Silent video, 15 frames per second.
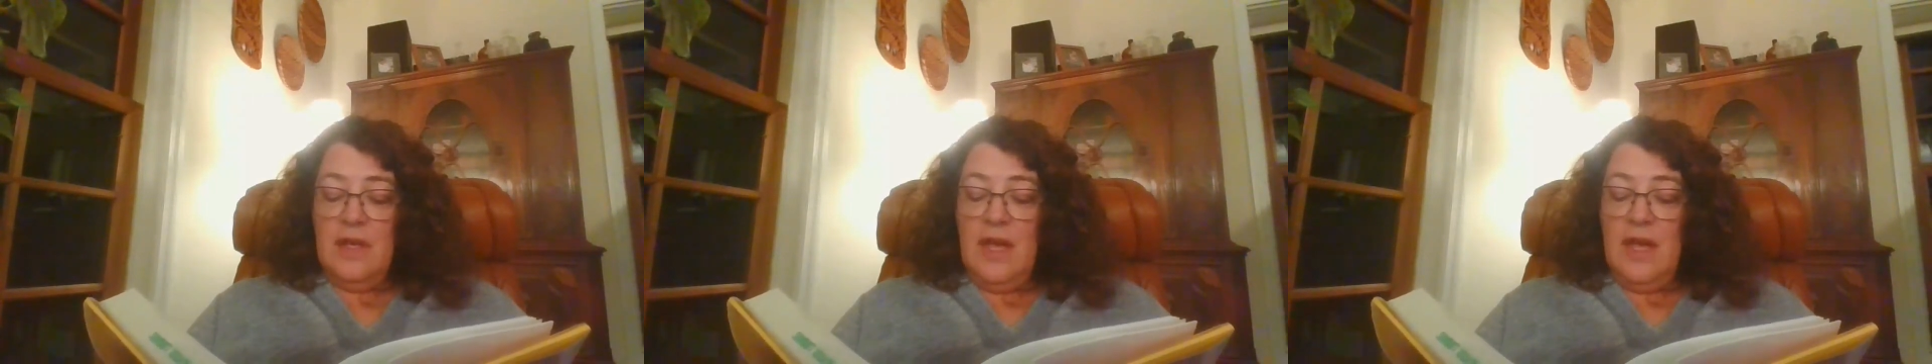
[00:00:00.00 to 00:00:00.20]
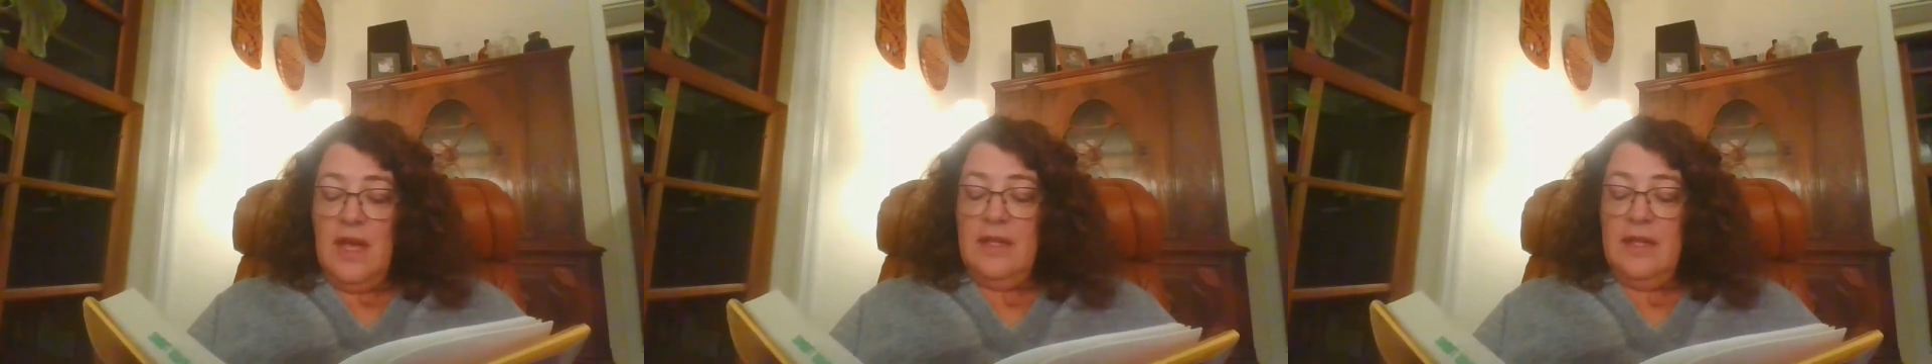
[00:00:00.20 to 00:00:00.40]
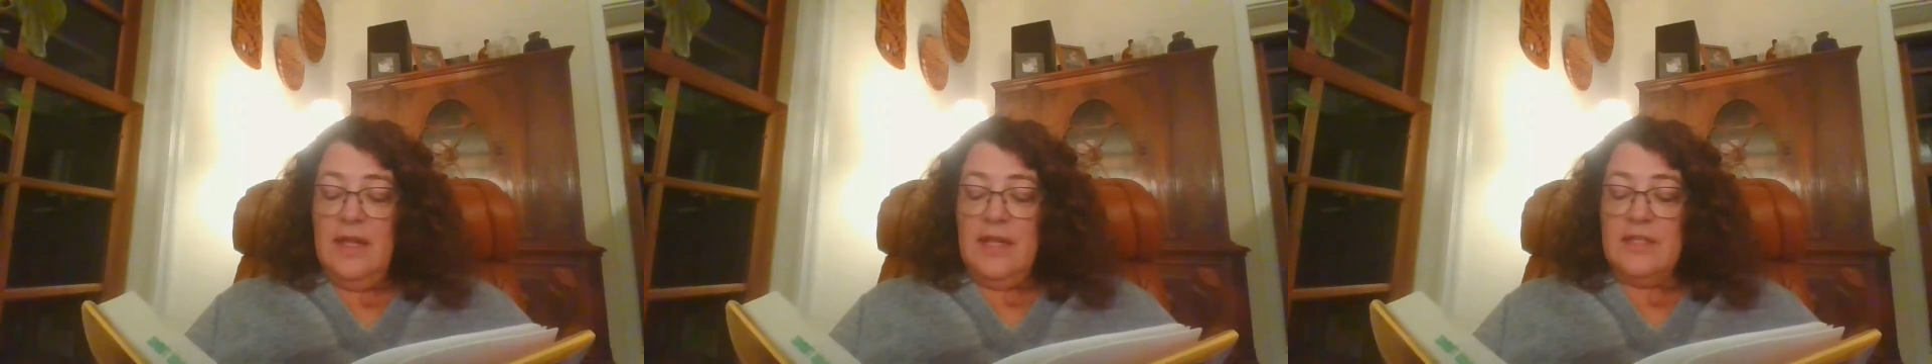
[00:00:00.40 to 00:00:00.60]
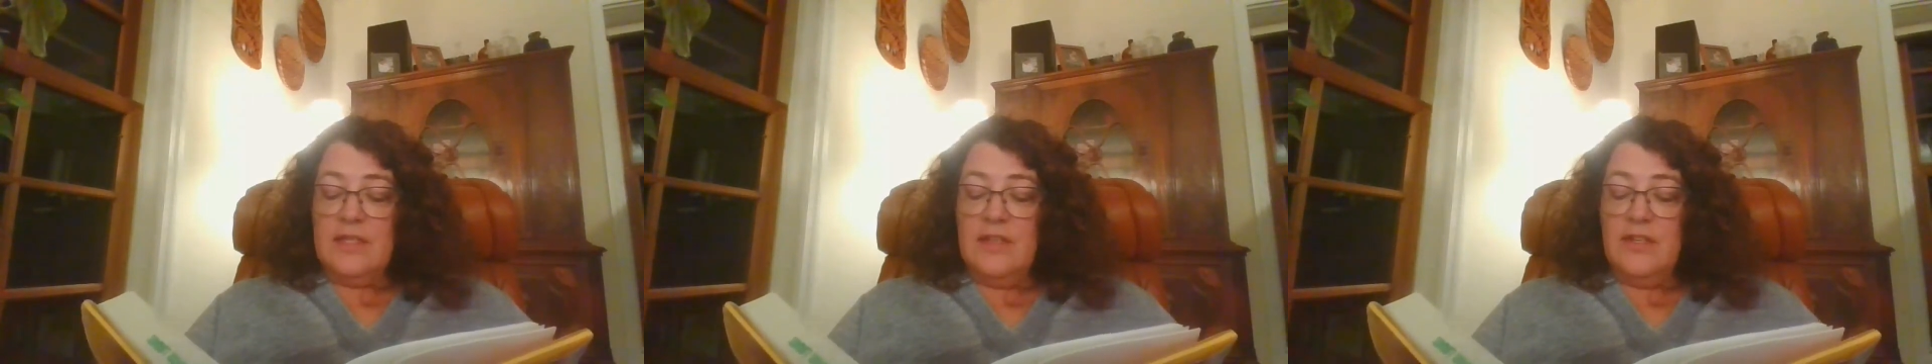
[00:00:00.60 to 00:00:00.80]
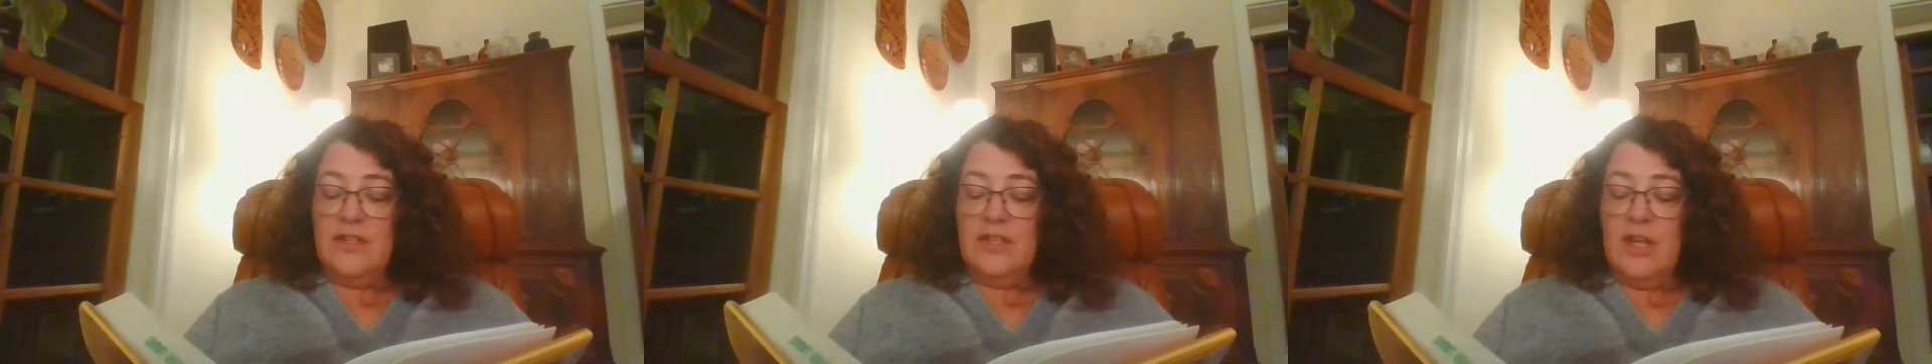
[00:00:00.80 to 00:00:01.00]
I glance
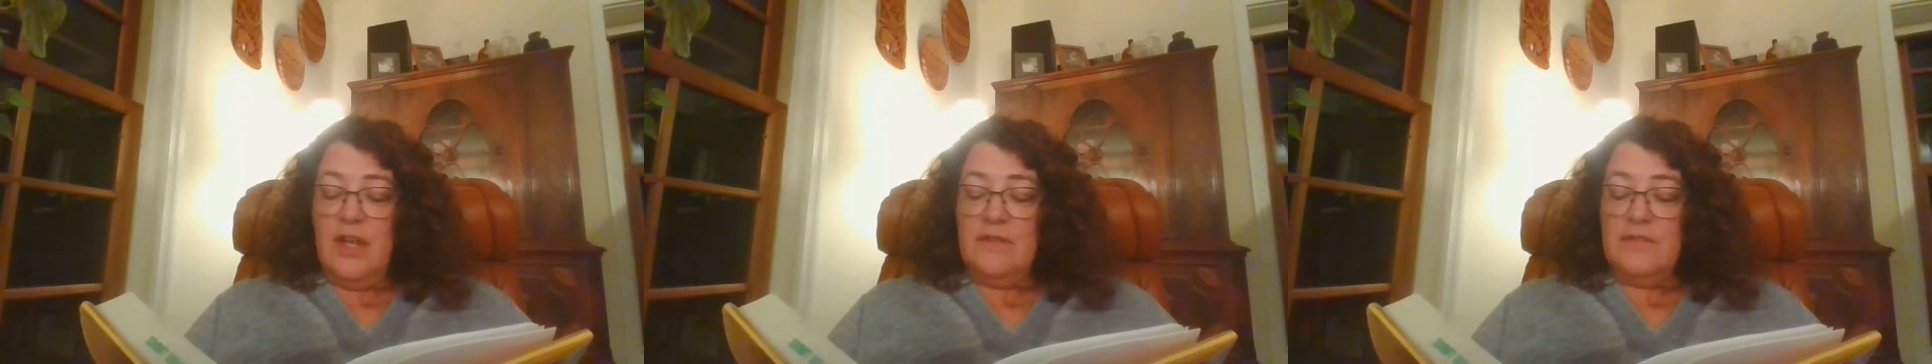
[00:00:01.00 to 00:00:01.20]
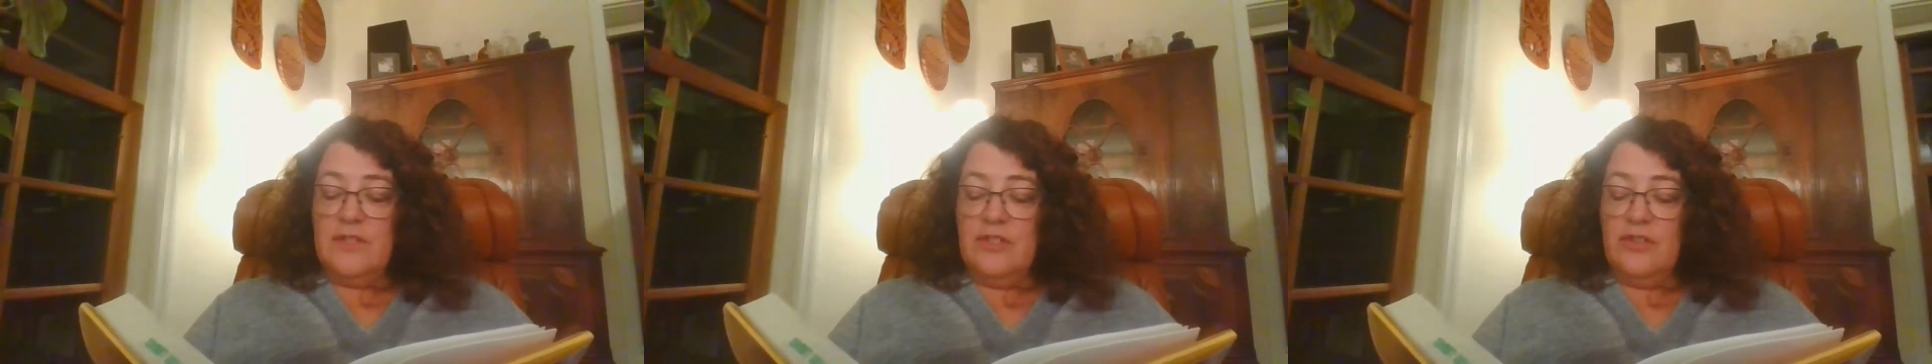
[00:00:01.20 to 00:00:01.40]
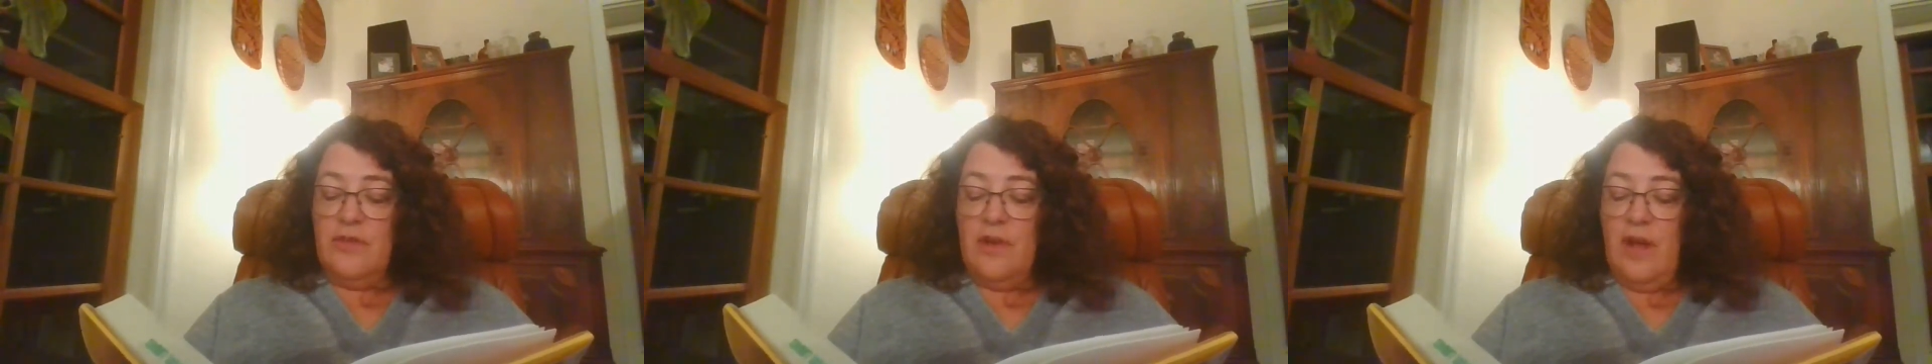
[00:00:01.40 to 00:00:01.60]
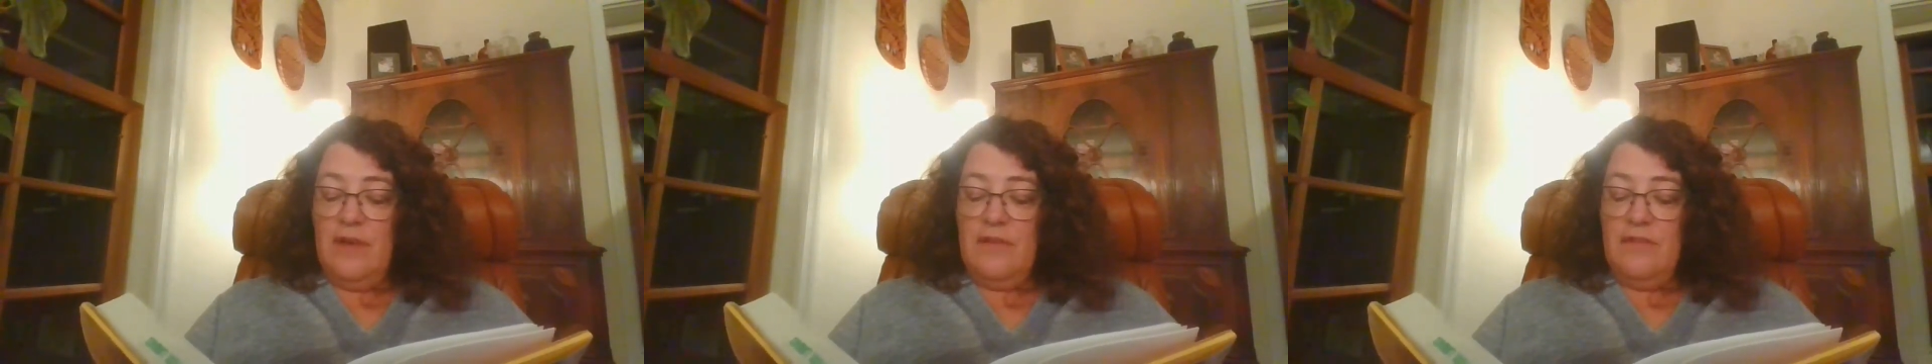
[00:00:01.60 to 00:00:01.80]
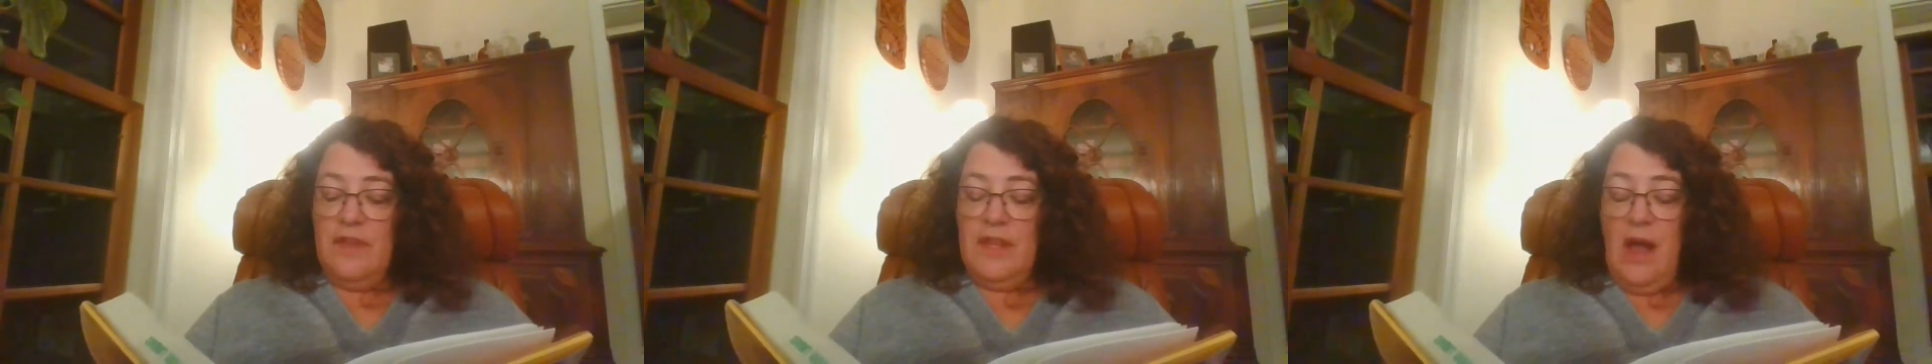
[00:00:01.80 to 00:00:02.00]
at the shelves and
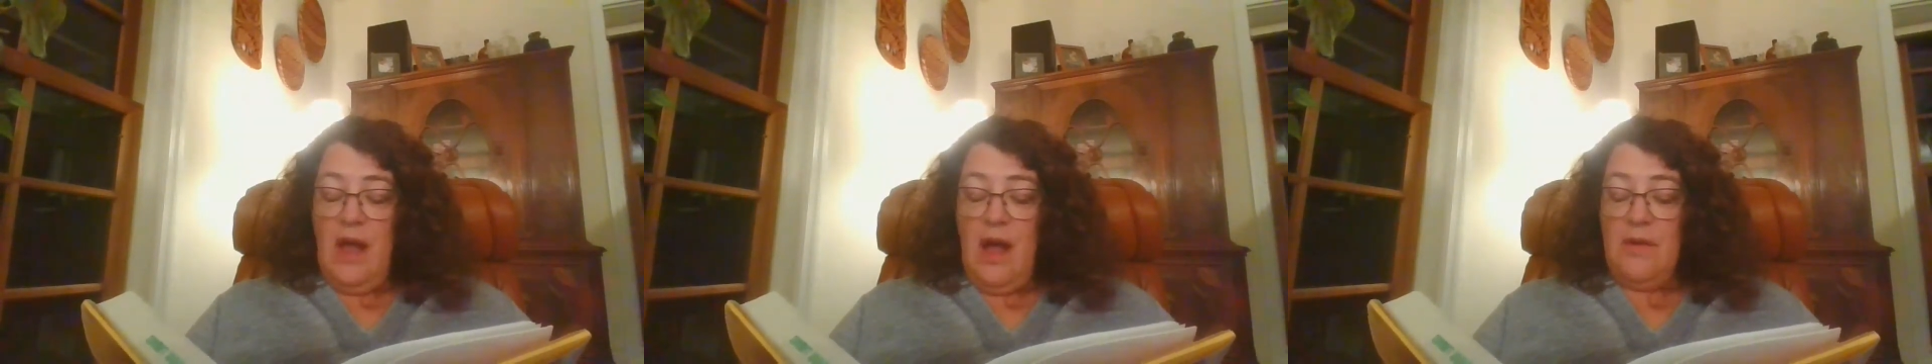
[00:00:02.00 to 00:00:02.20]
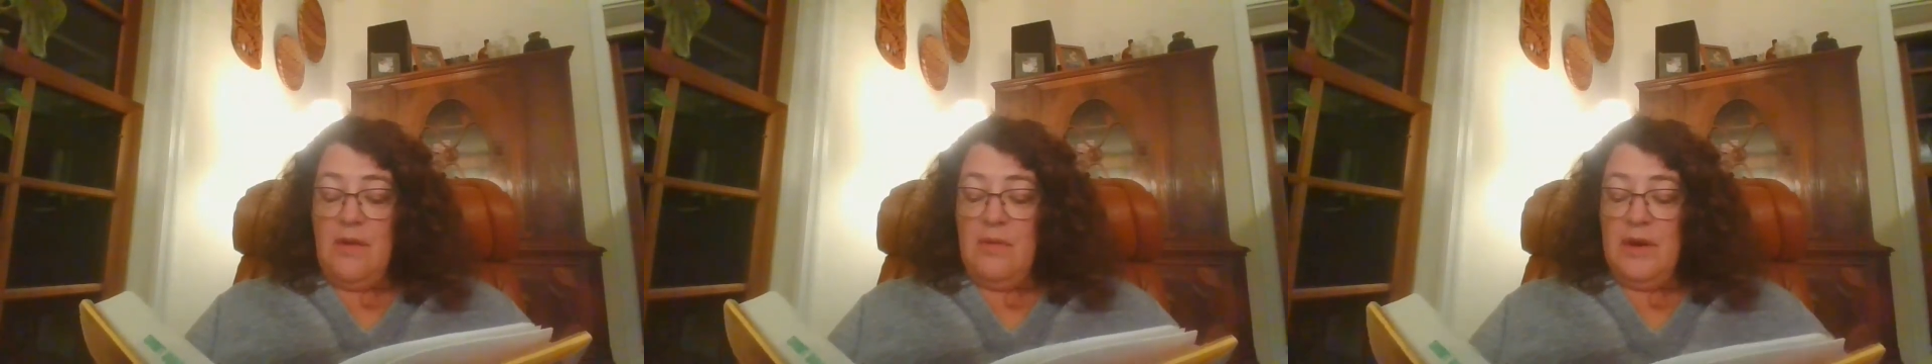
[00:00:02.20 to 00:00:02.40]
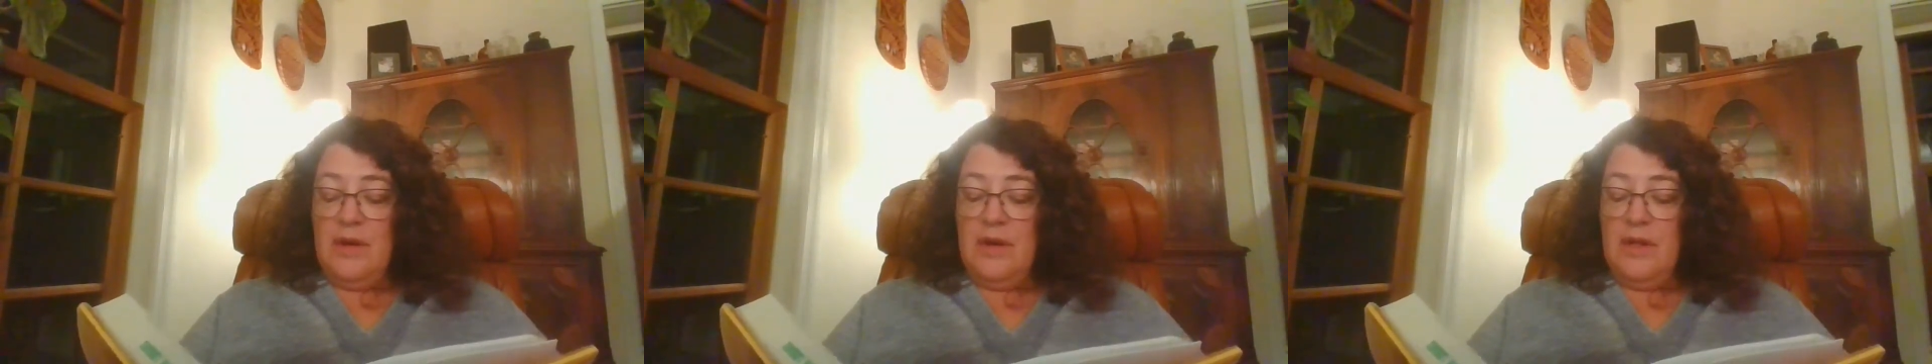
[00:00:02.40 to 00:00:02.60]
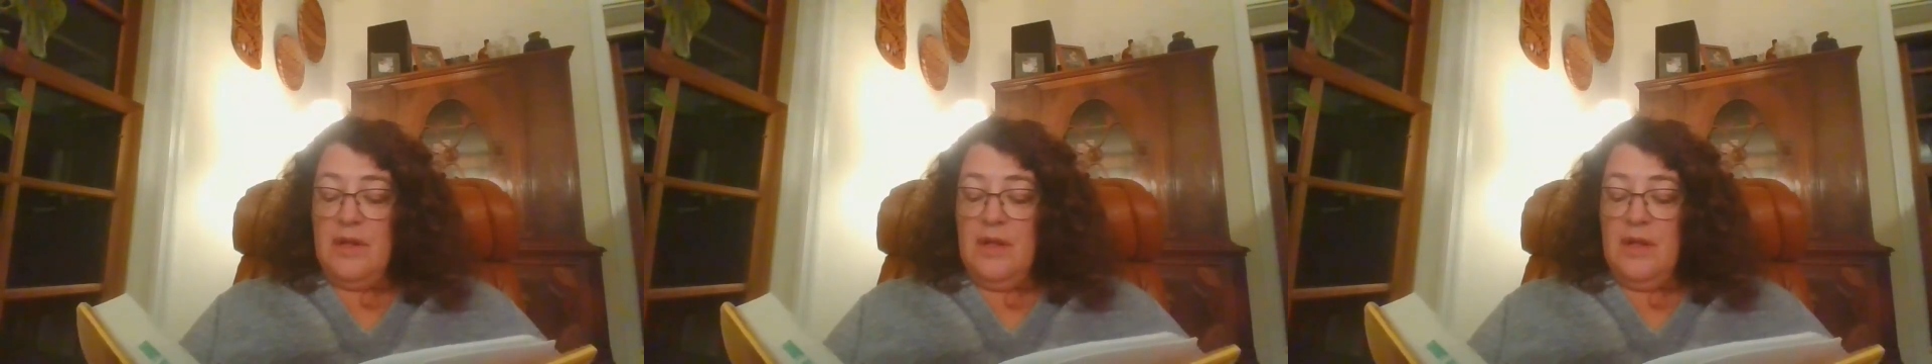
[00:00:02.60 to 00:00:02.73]
shrug, feeling awkward.